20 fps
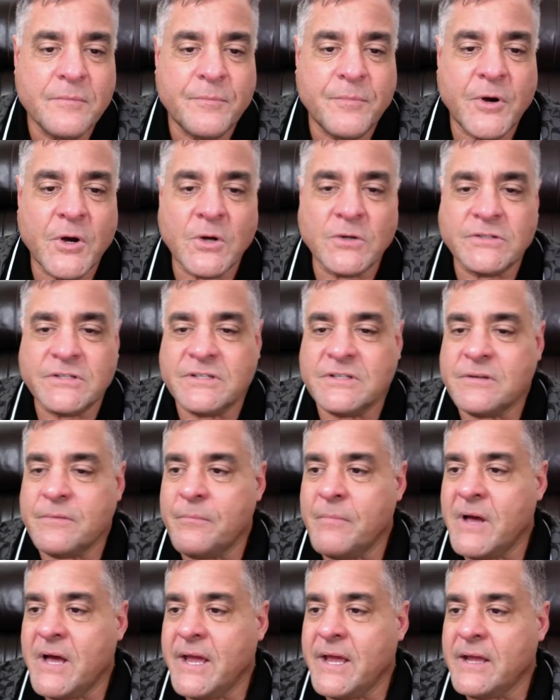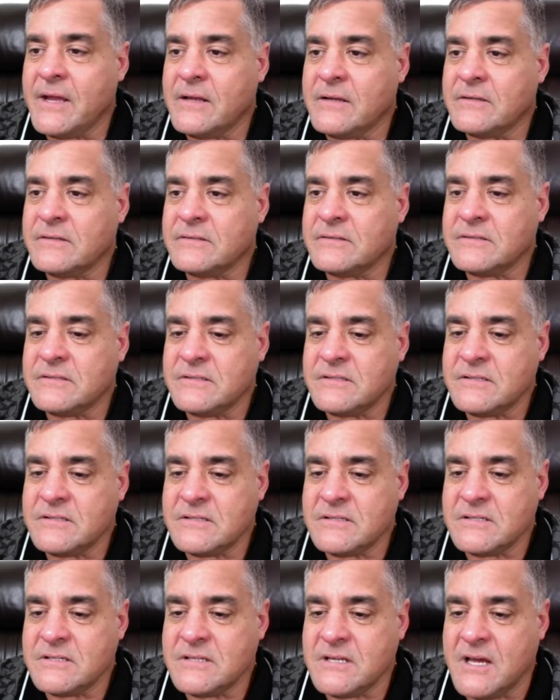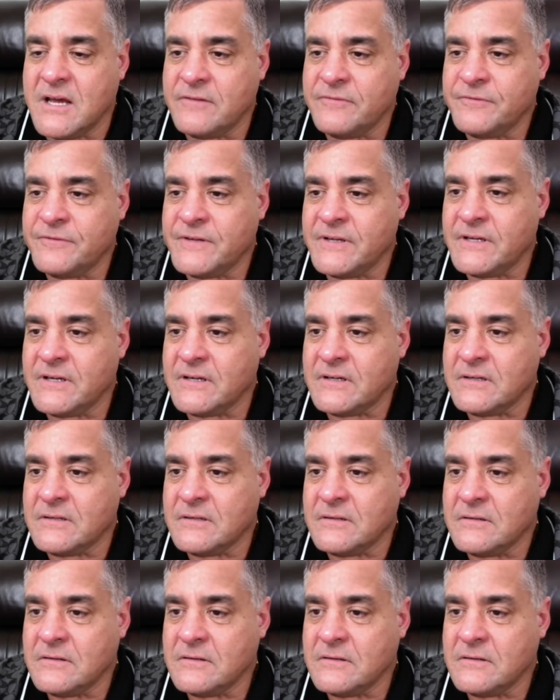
post my stuff here.